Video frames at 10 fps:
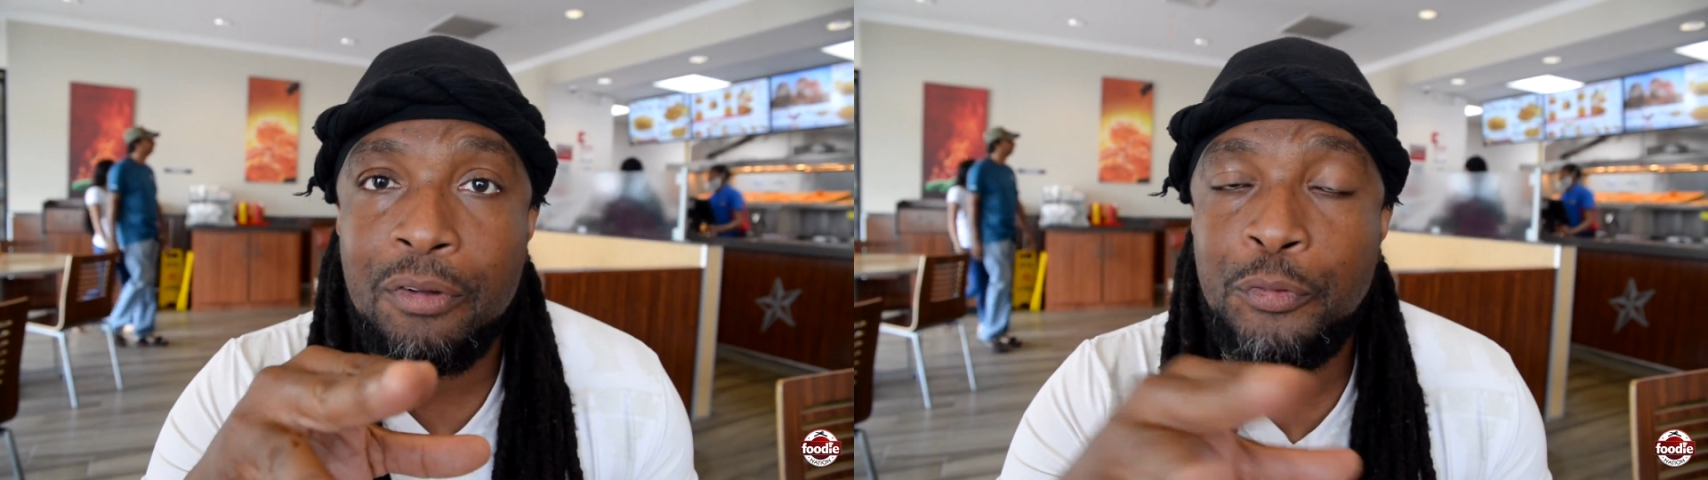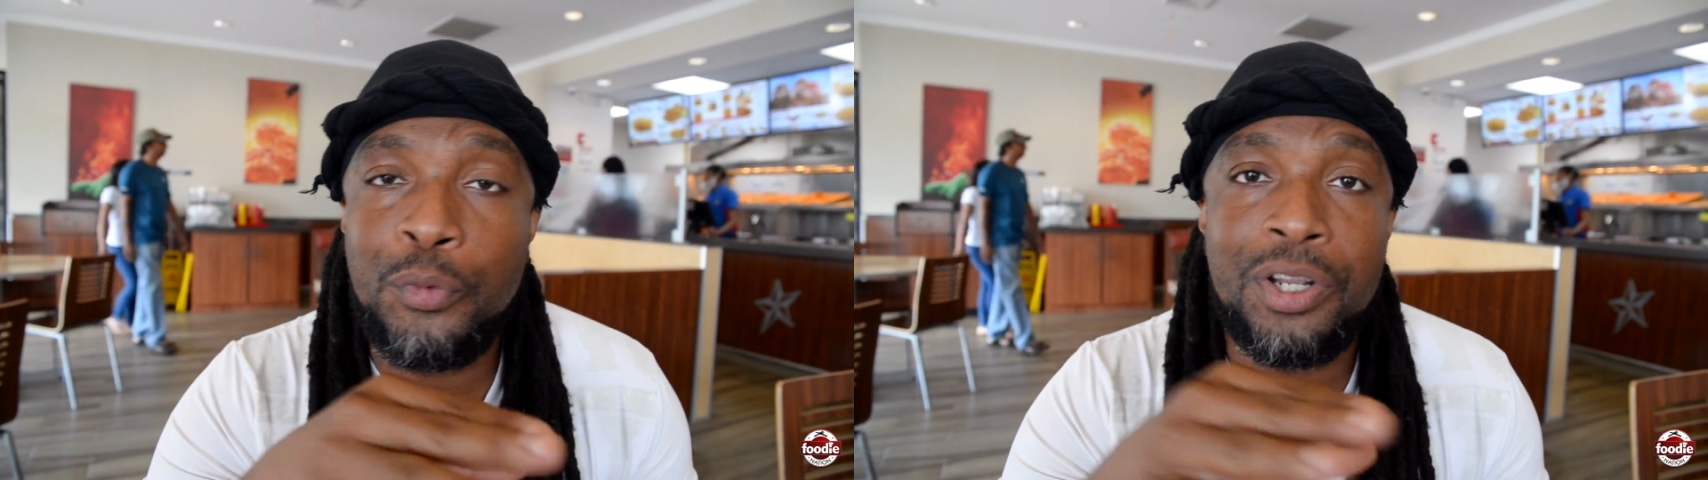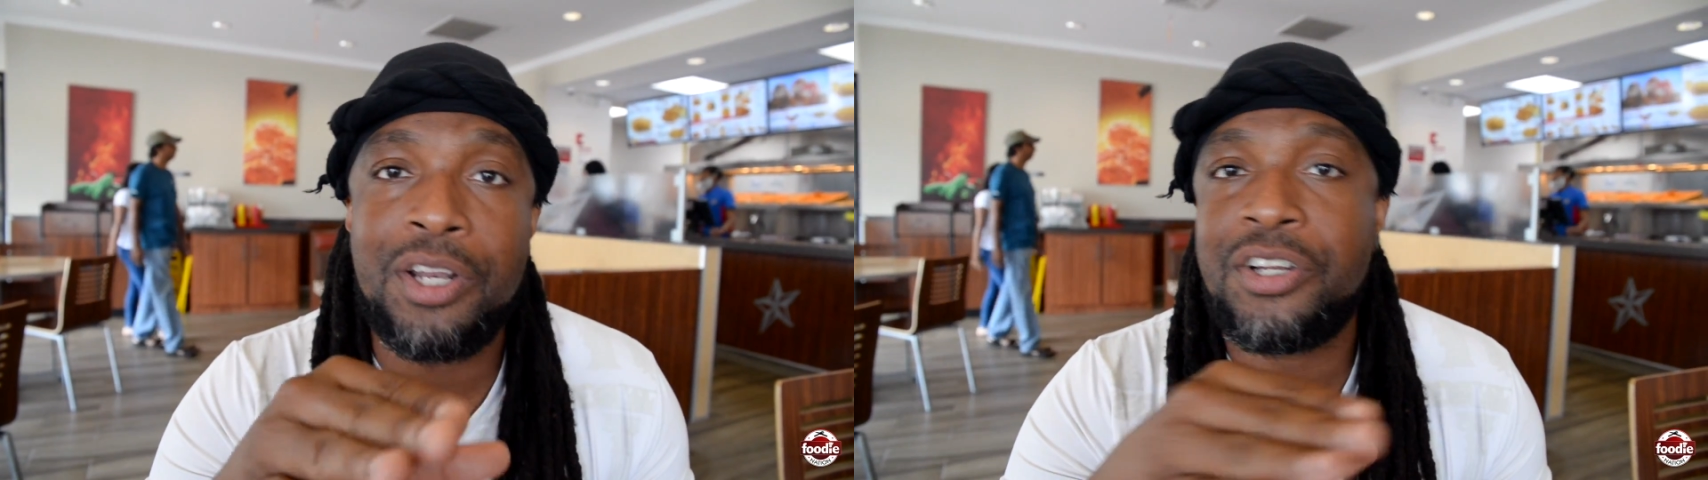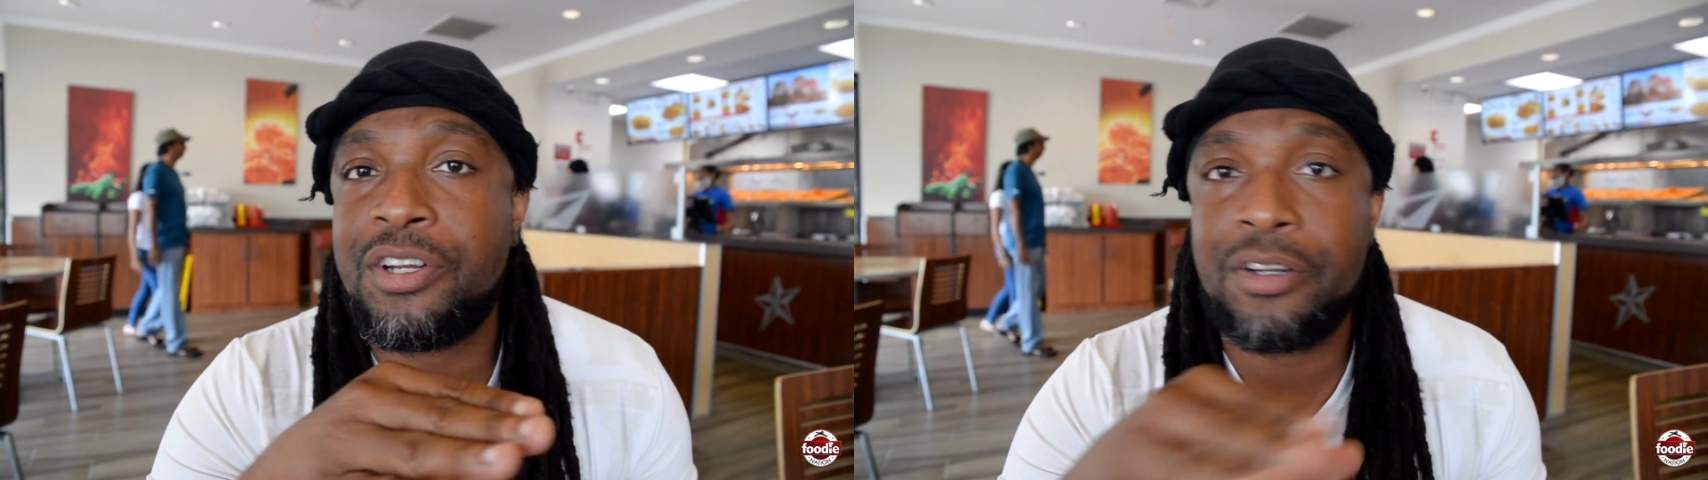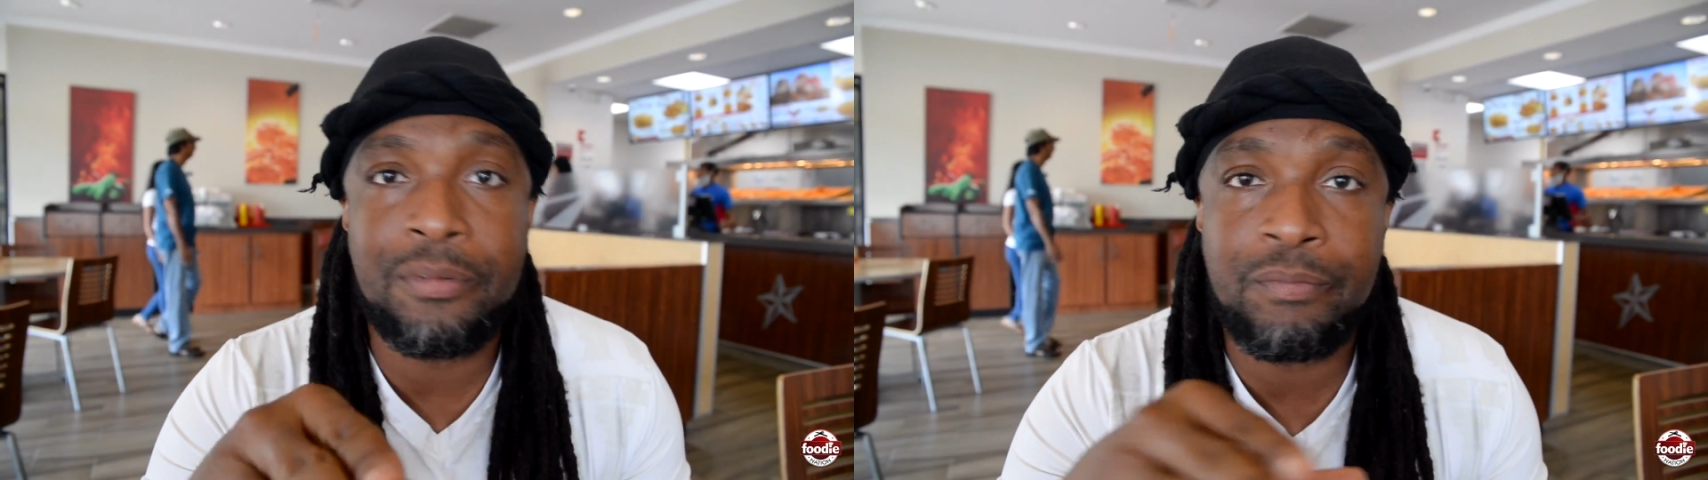Foodie
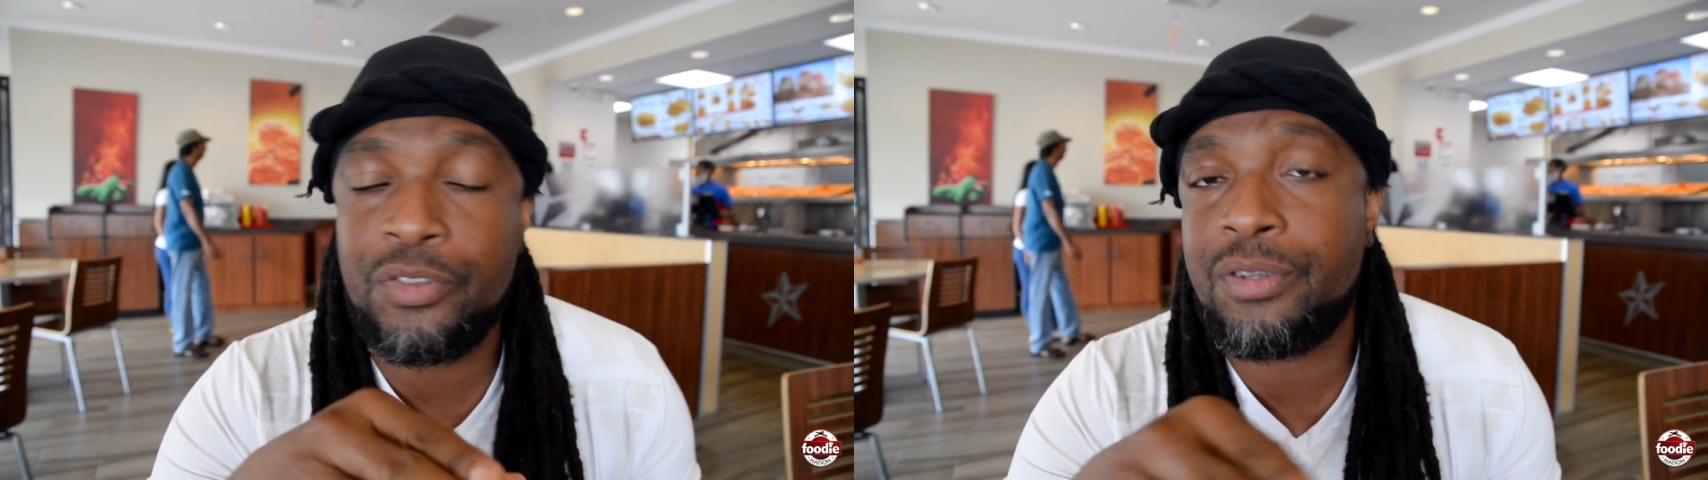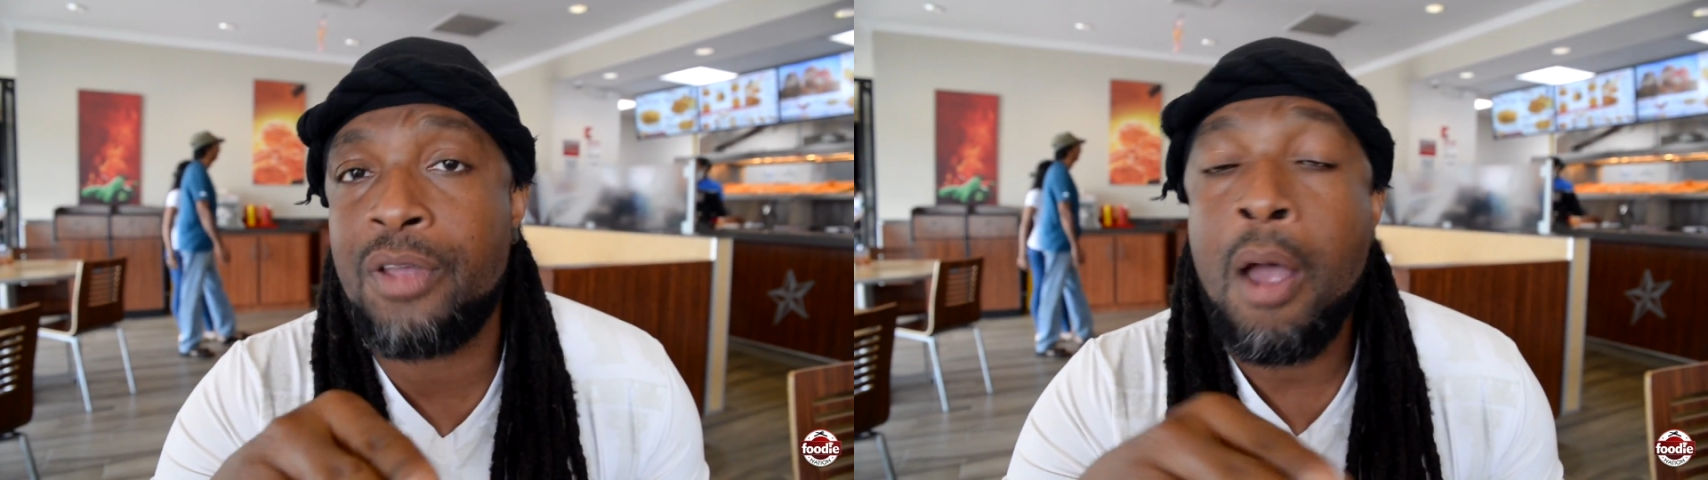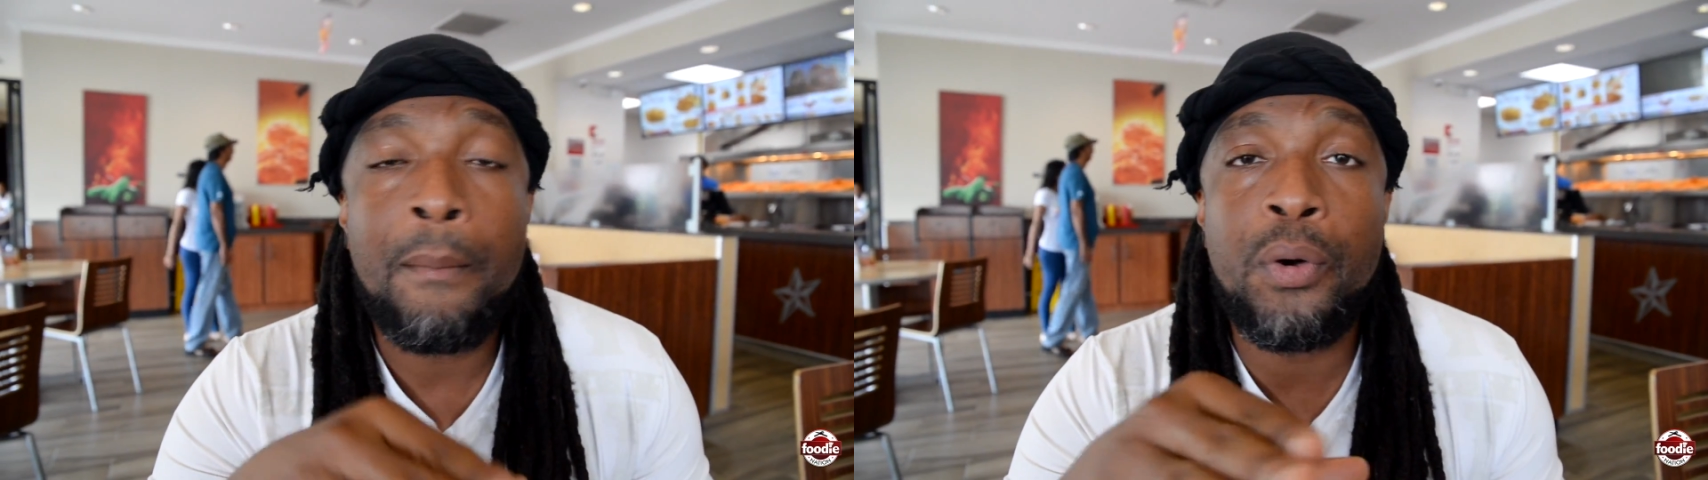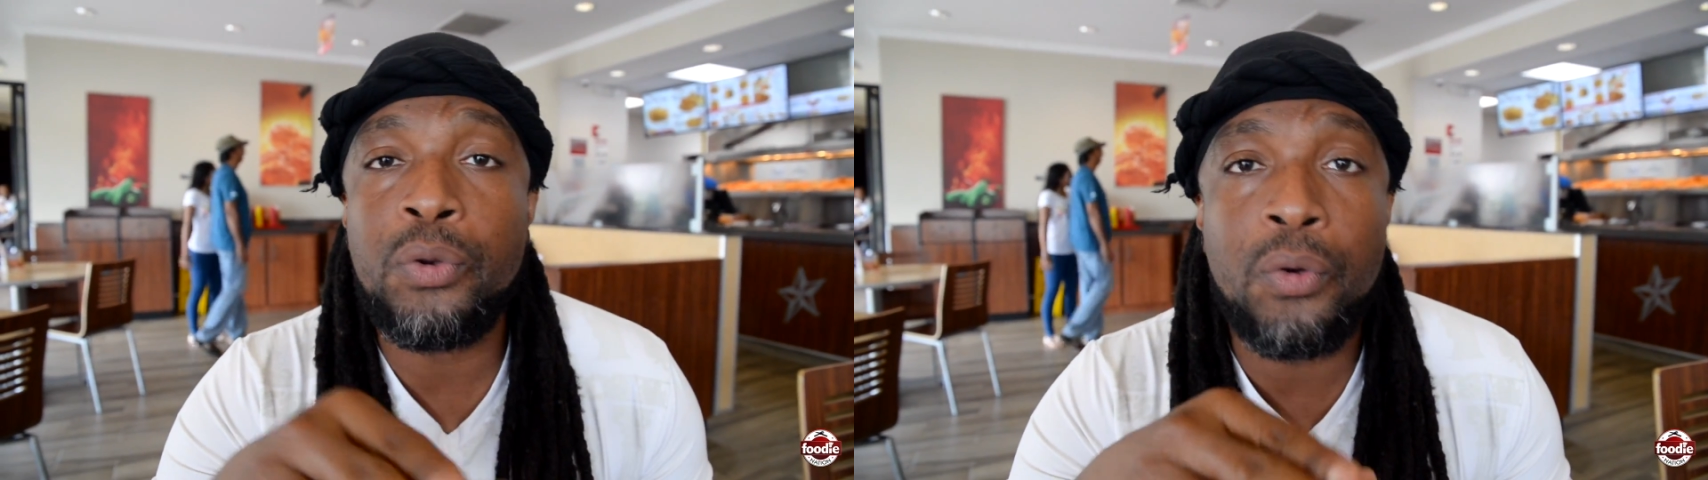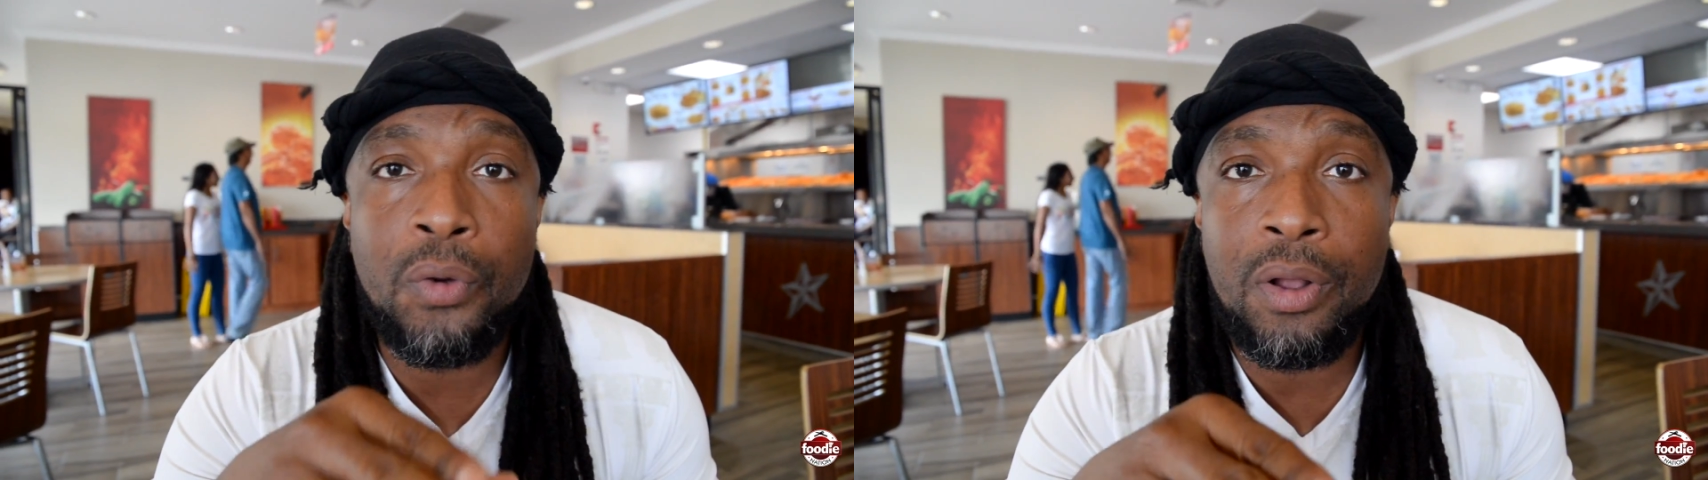Nation
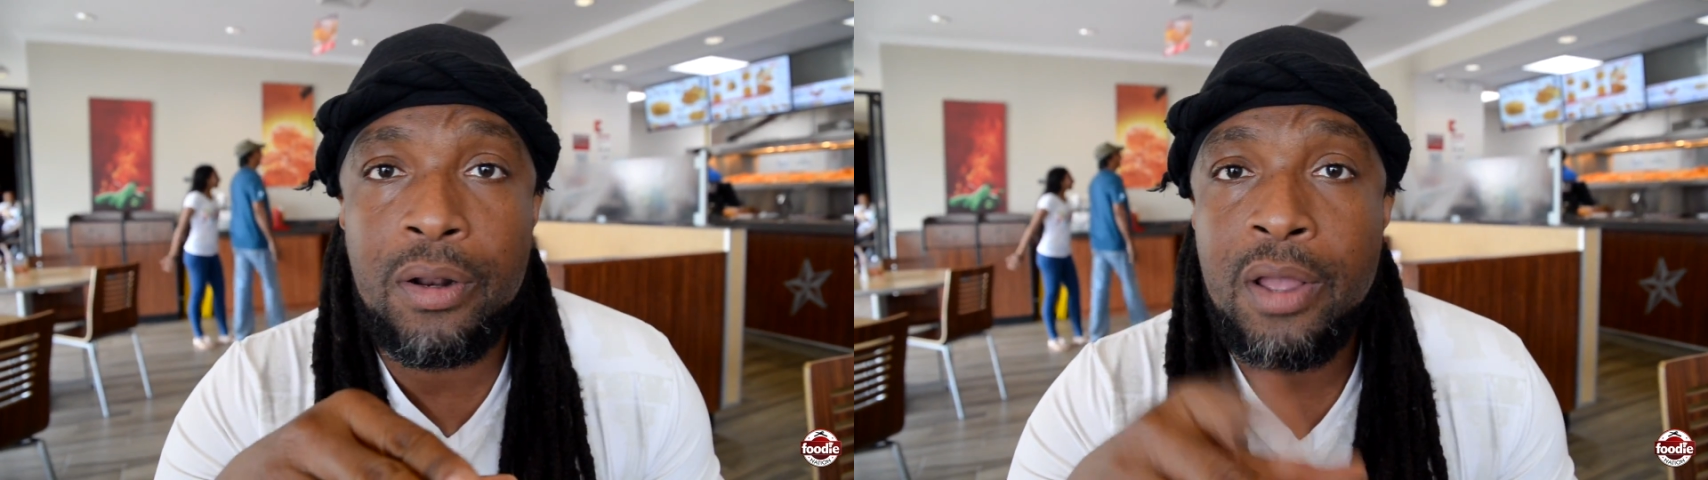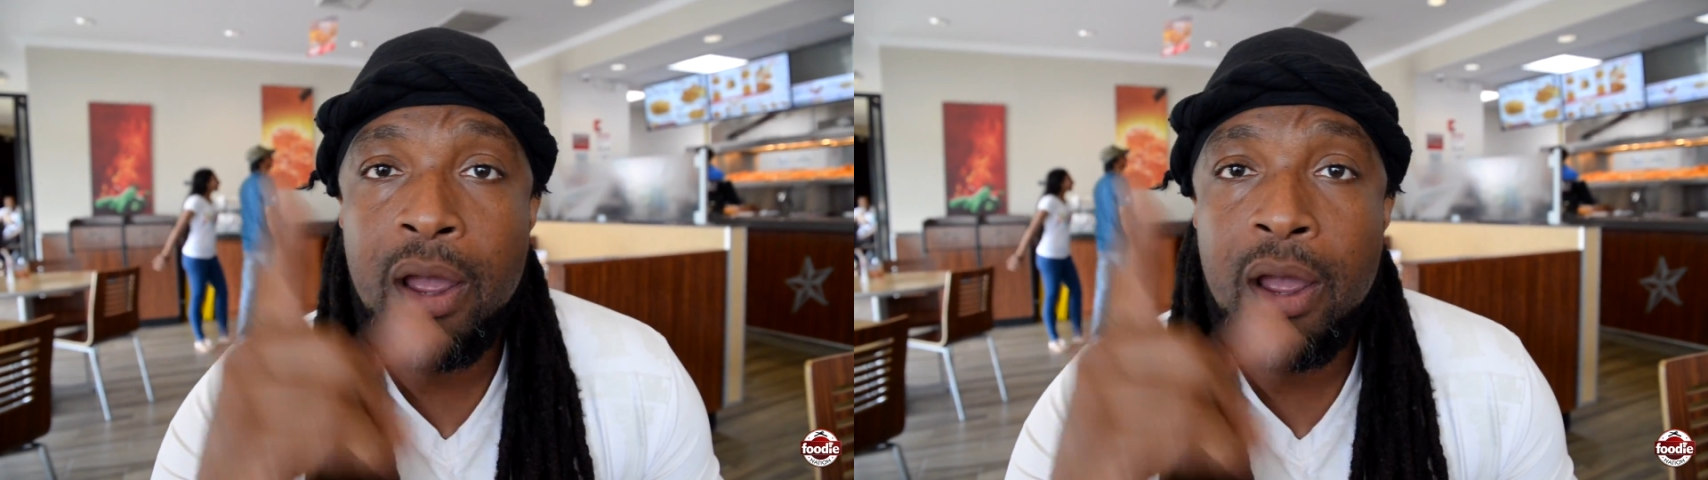protocol.